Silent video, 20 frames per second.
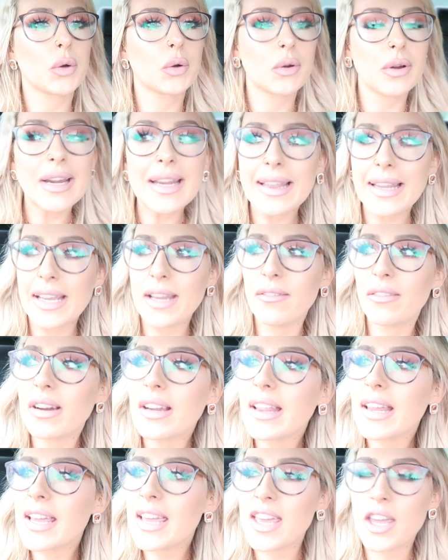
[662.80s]
really,
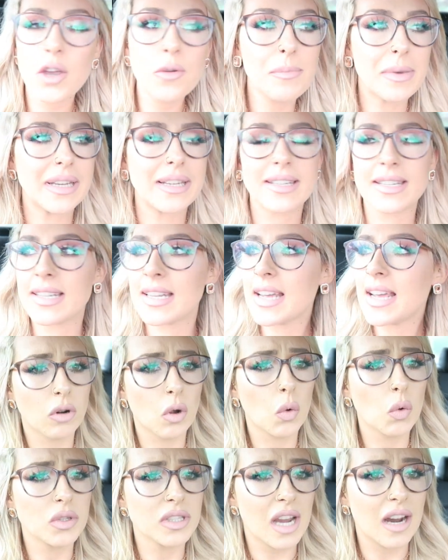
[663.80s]
really humid. The
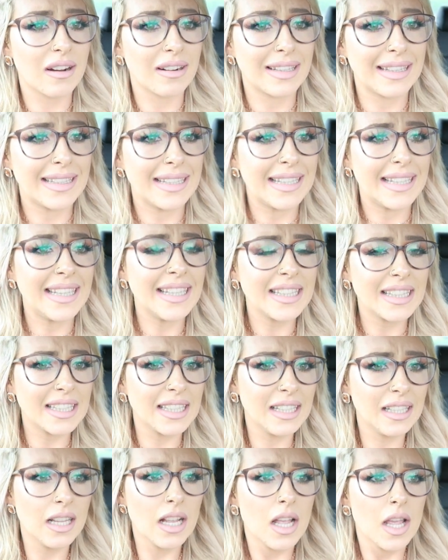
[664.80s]
roads are
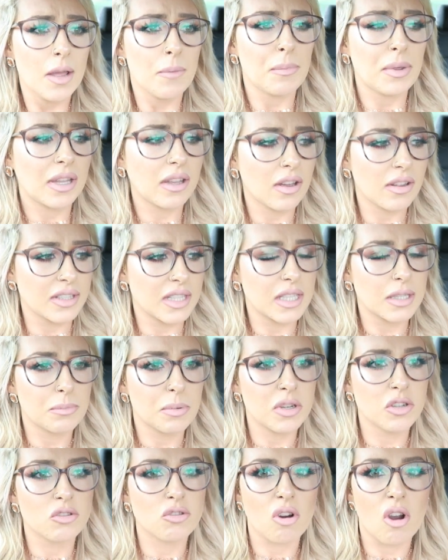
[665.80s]
lethal because it's
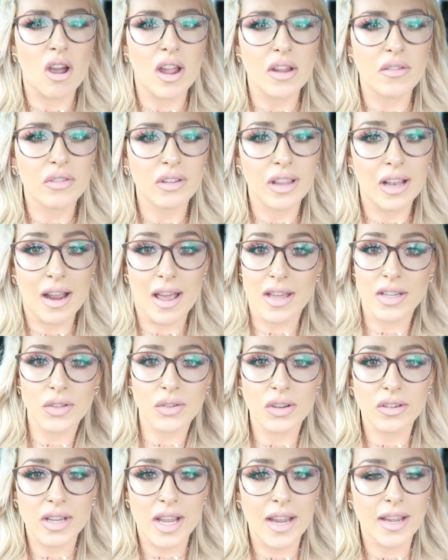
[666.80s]
been dry for the
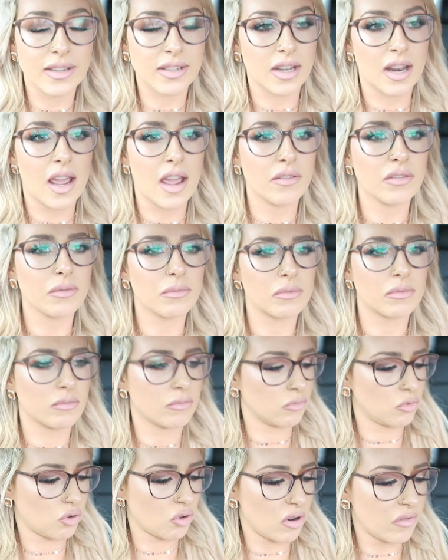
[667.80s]
last few days. I
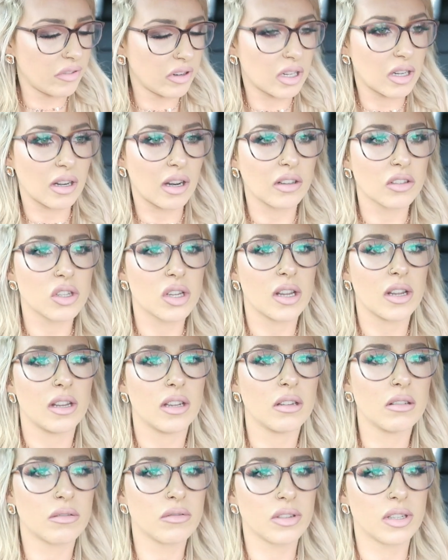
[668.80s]
haven't driven
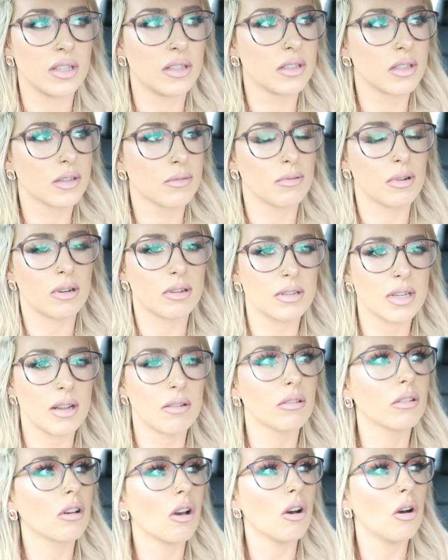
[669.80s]
actually since we were
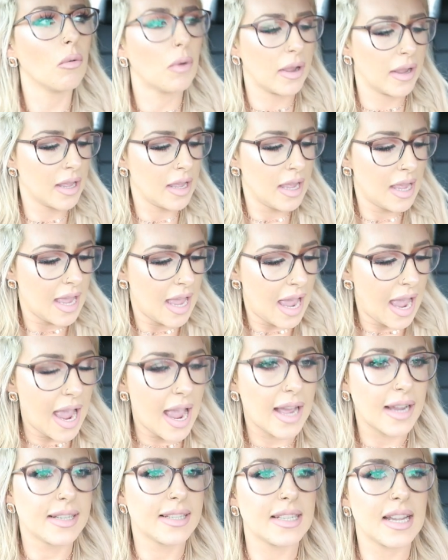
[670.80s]
down in Galway.
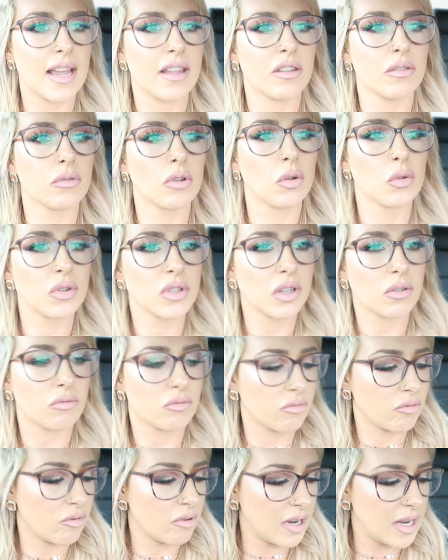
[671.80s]
And the roads are
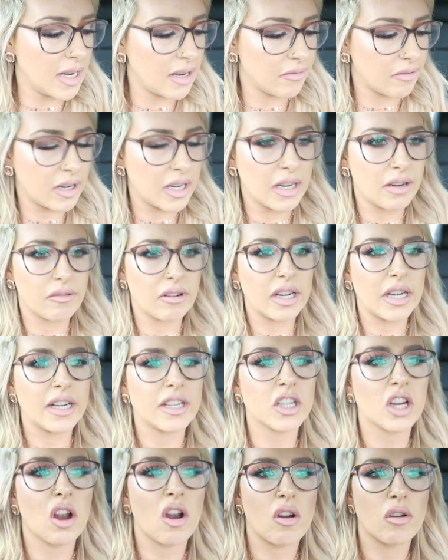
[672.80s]
really, really,
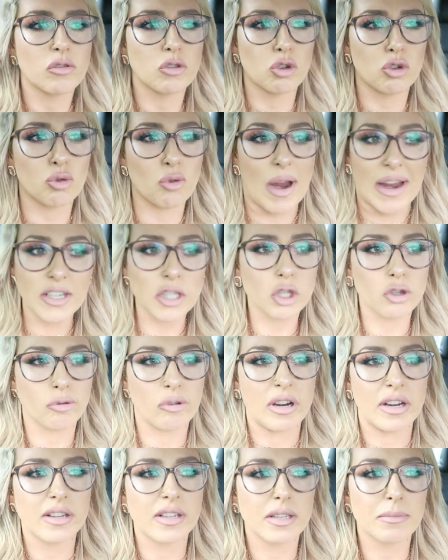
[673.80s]
really
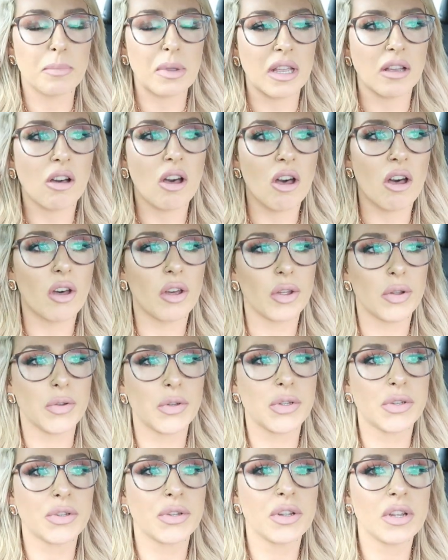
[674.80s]
treacherous
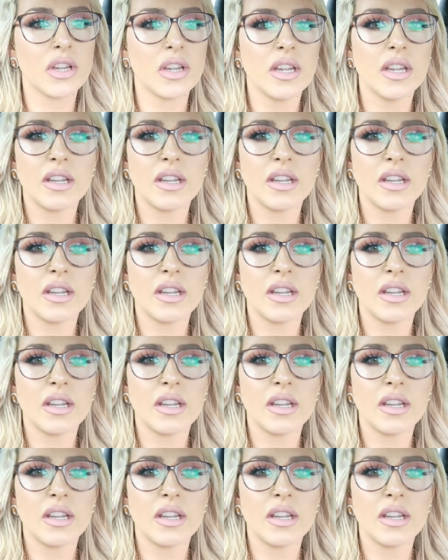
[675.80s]
because